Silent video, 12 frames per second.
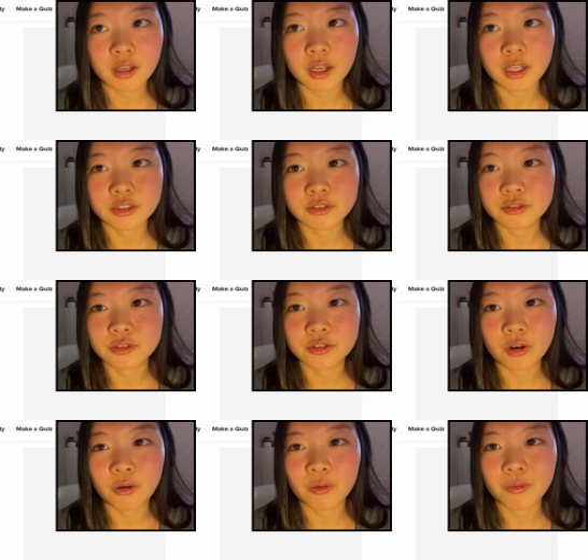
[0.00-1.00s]
I
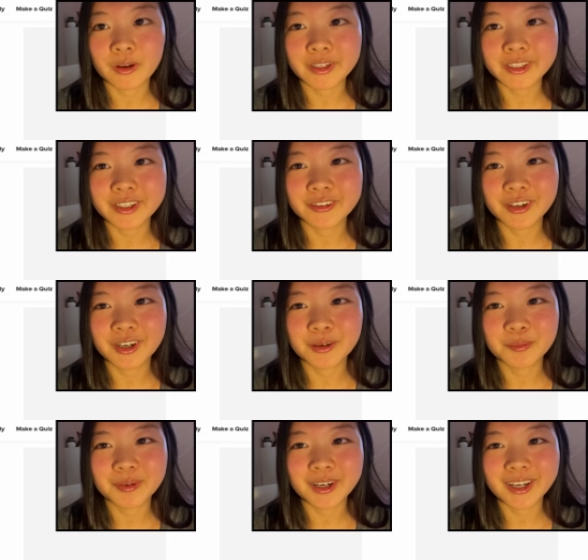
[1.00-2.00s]
don't want to give
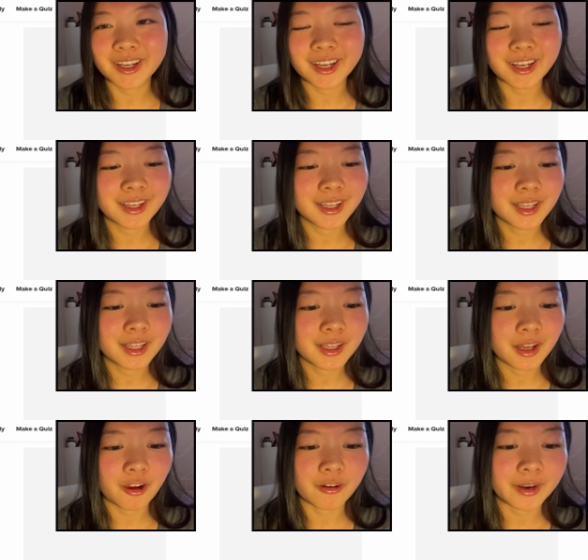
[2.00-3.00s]
up, but
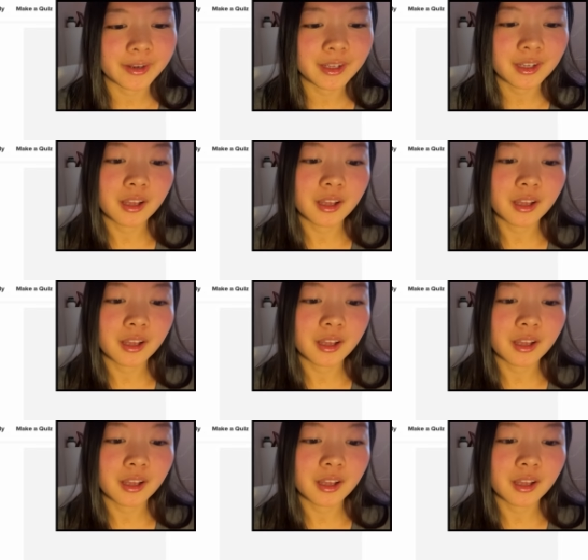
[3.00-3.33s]
all right,